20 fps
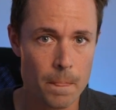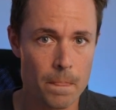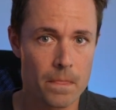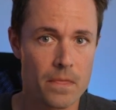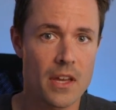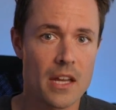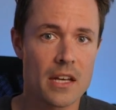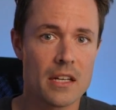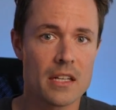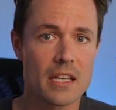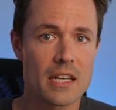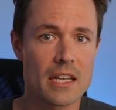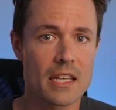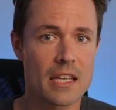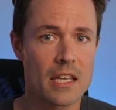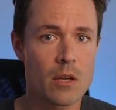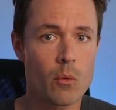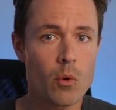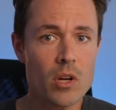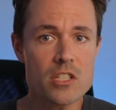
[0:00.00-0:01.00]
then
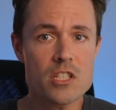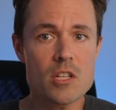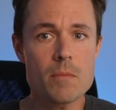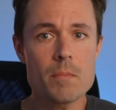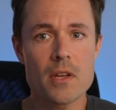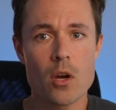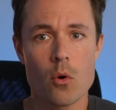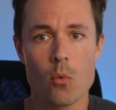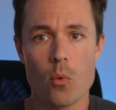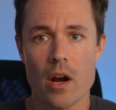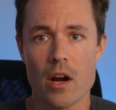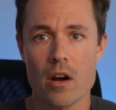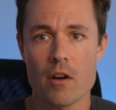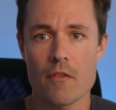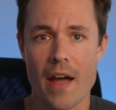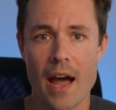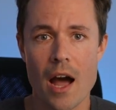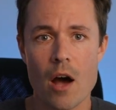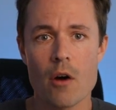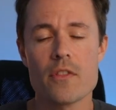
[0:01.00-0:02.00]
he wants to be aware
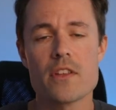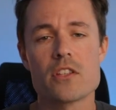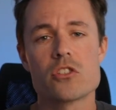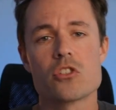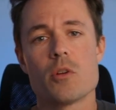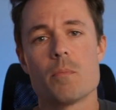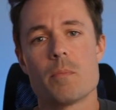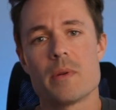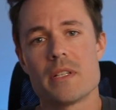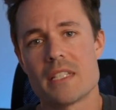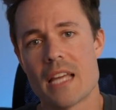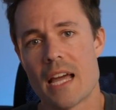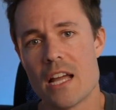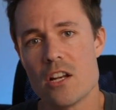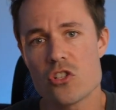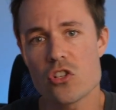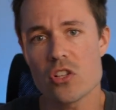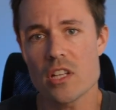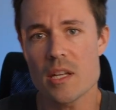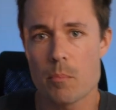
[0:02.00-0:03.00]
of how this could
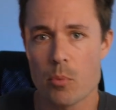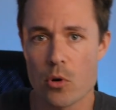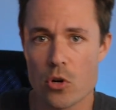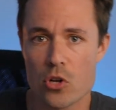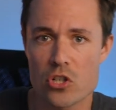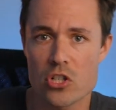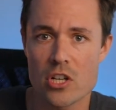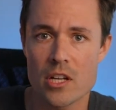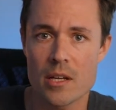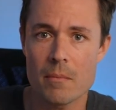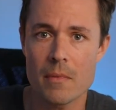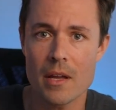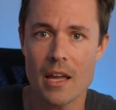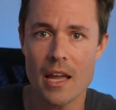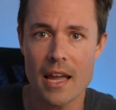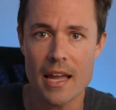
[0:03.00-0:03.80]
potentially push him